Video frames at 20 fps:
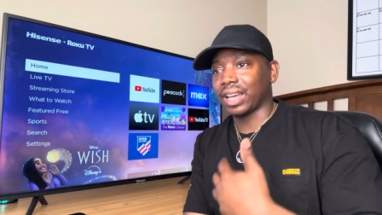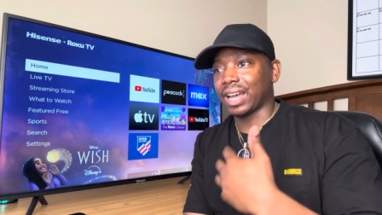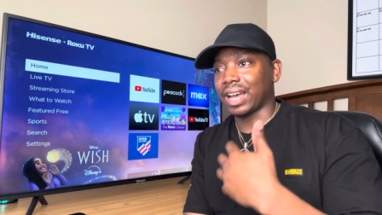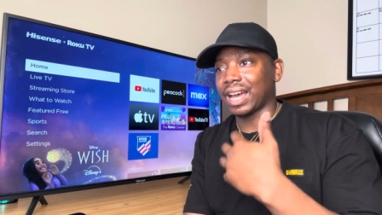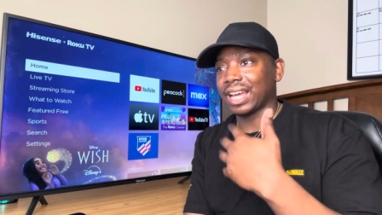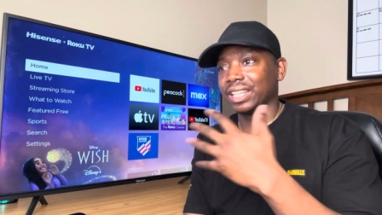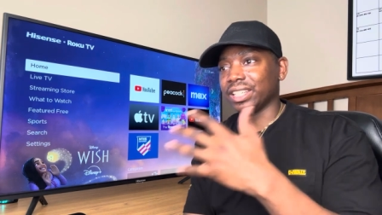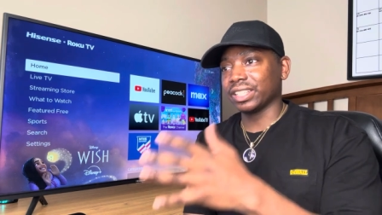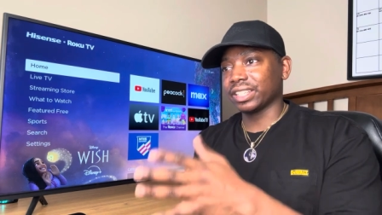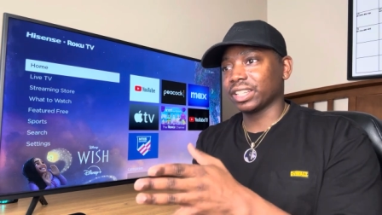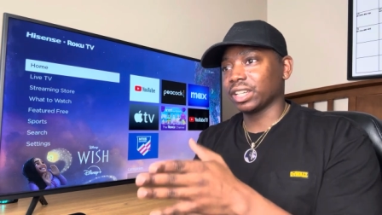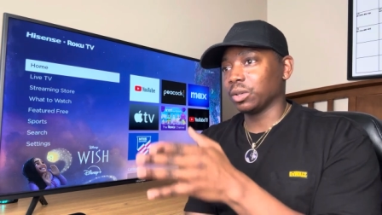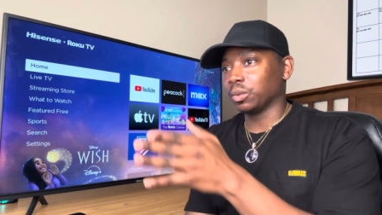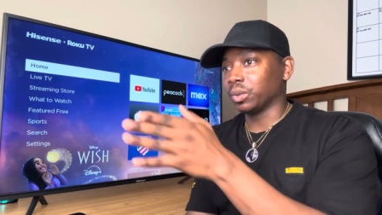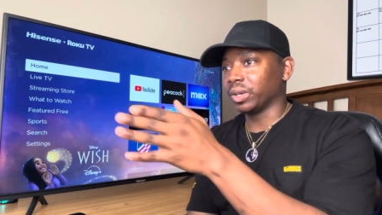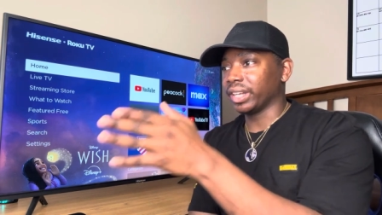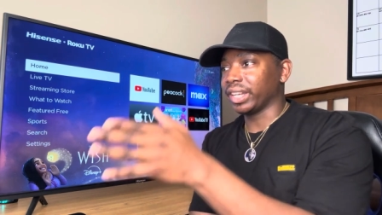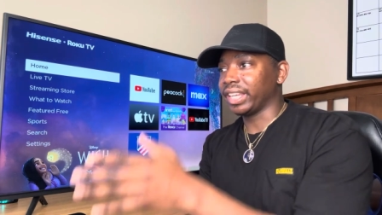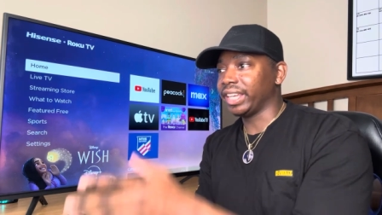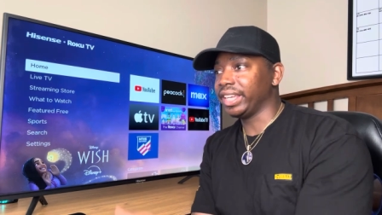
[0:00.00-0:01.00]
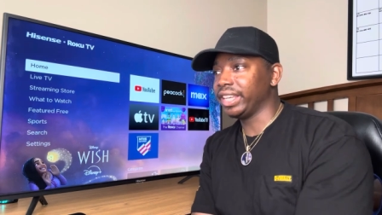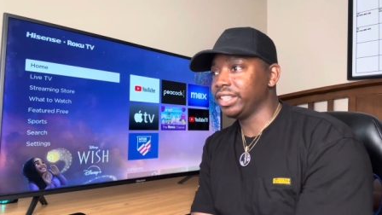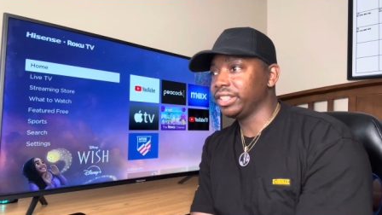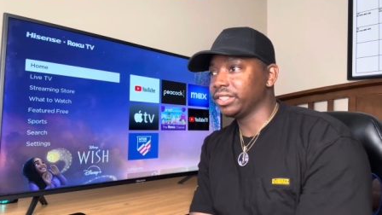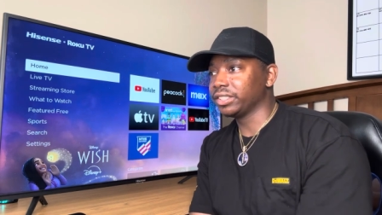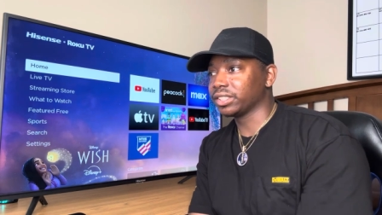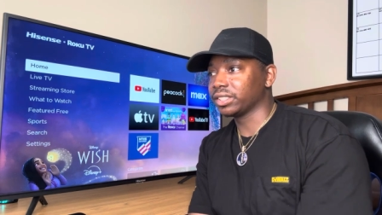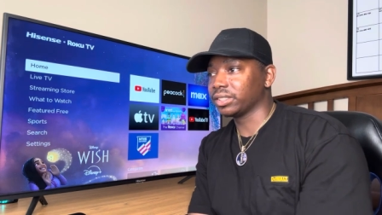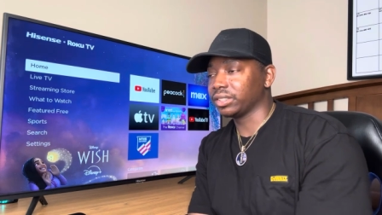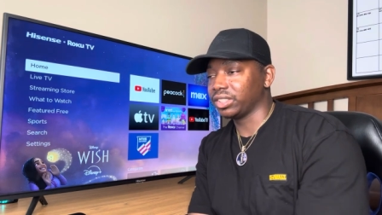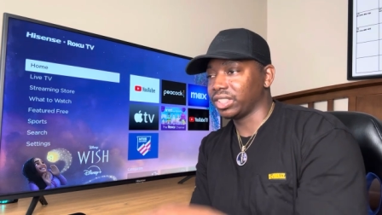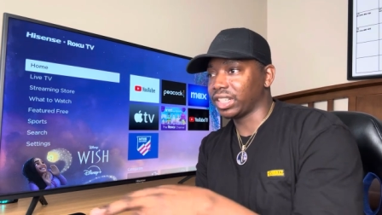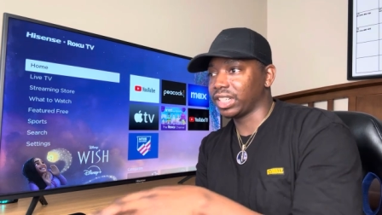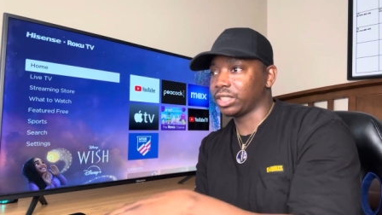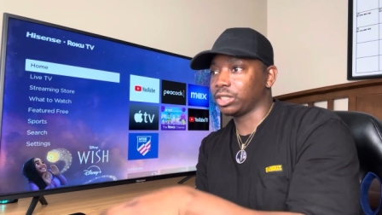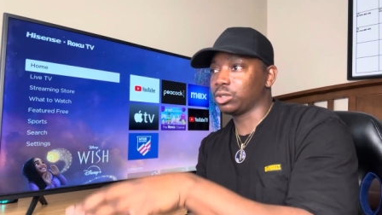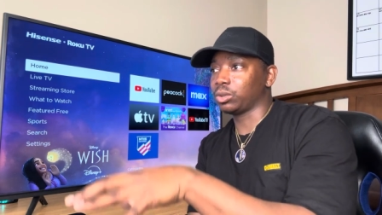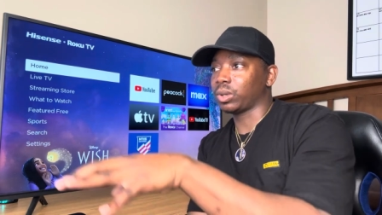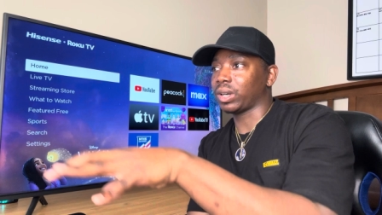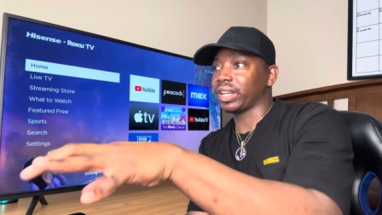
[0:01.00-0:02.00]
I look at what he's
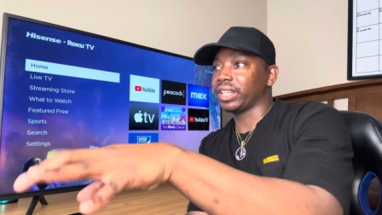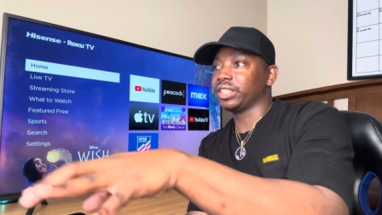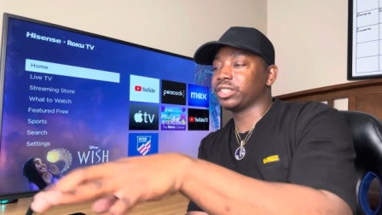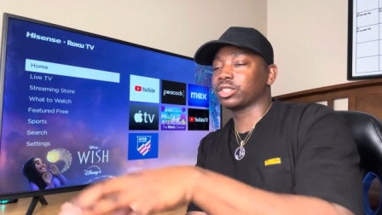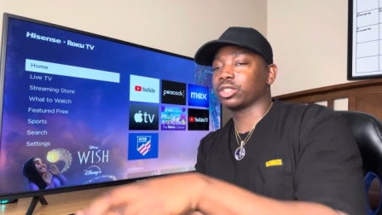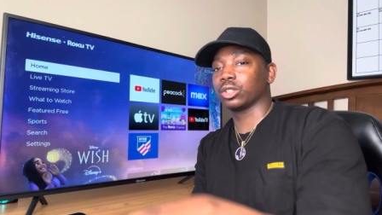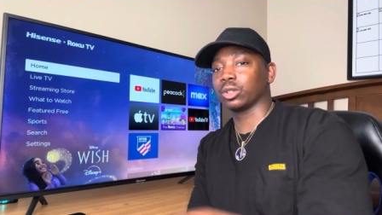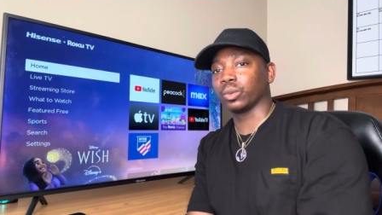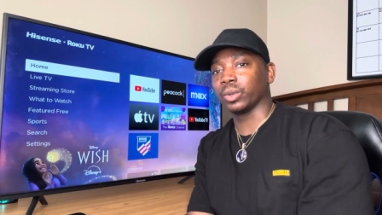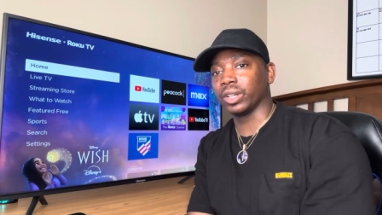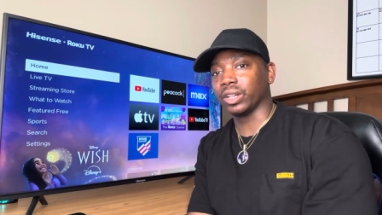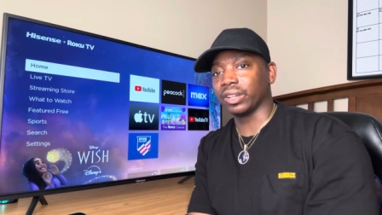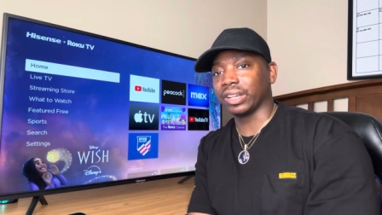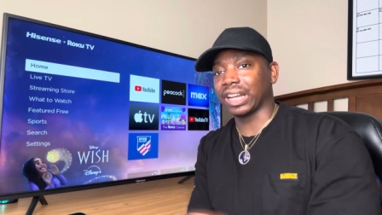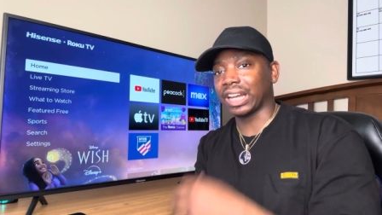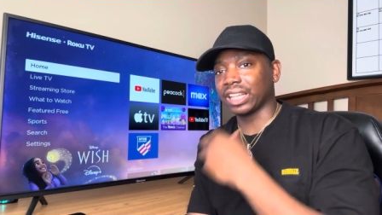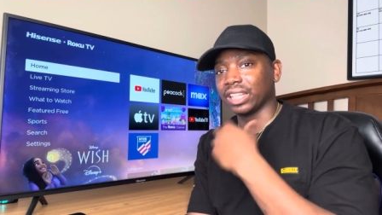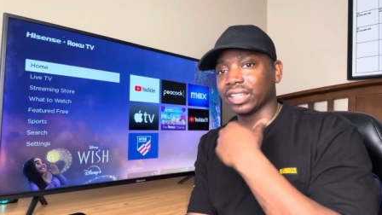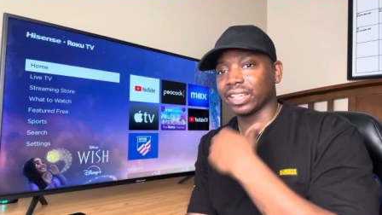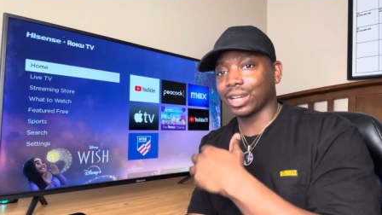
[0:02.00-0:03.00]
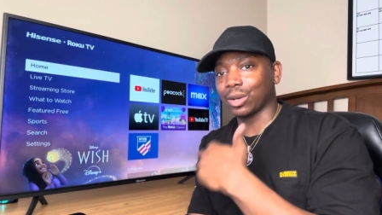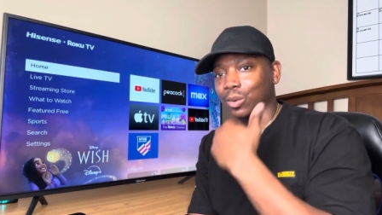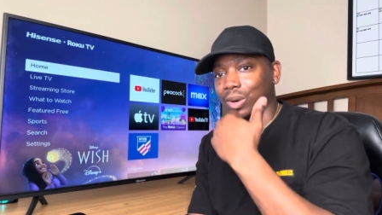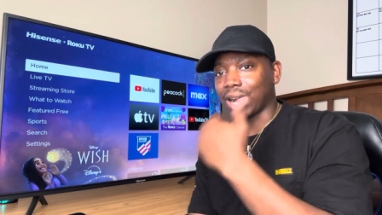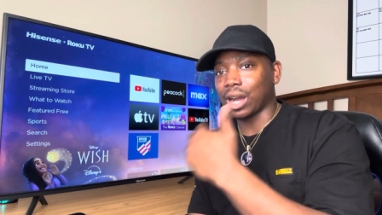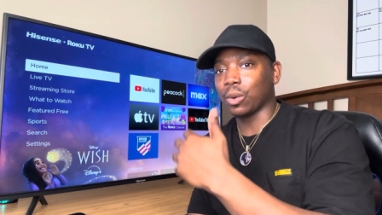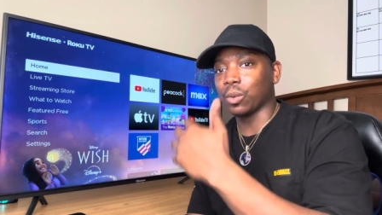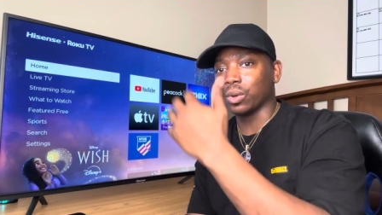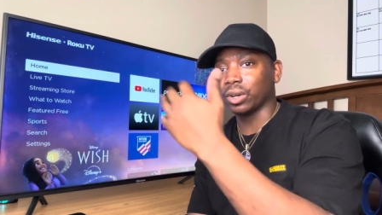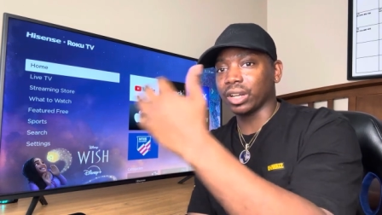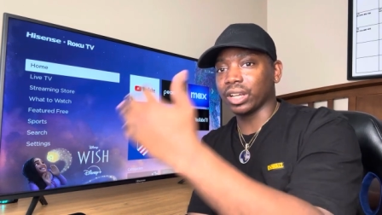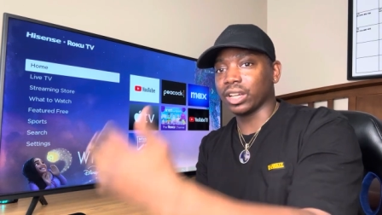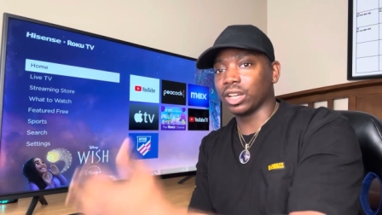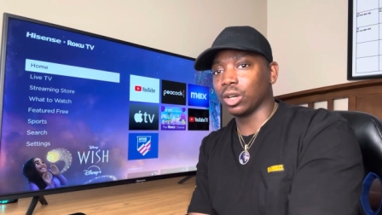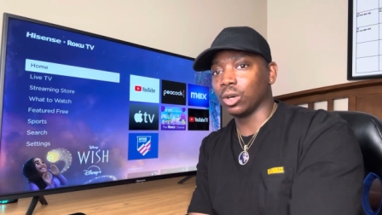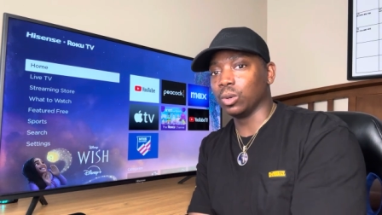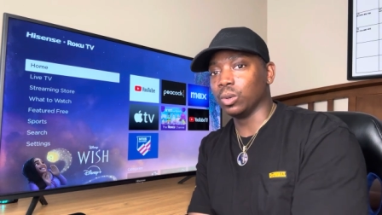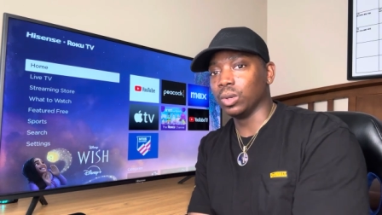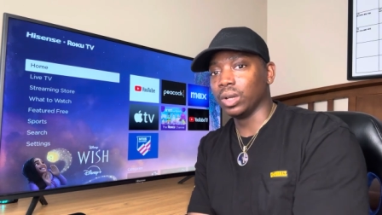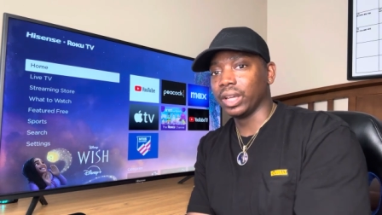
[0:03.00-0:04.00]
done throughout his career, and I look at where I want to
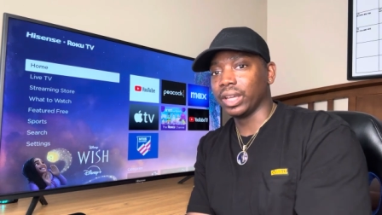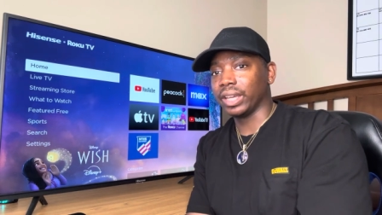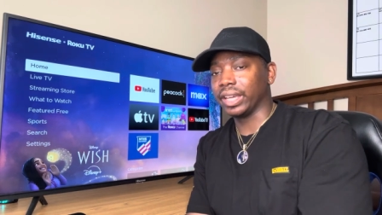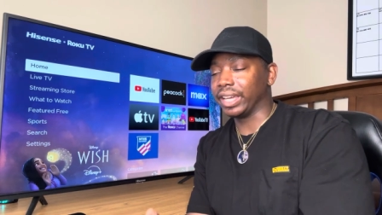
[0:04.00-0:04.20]
go,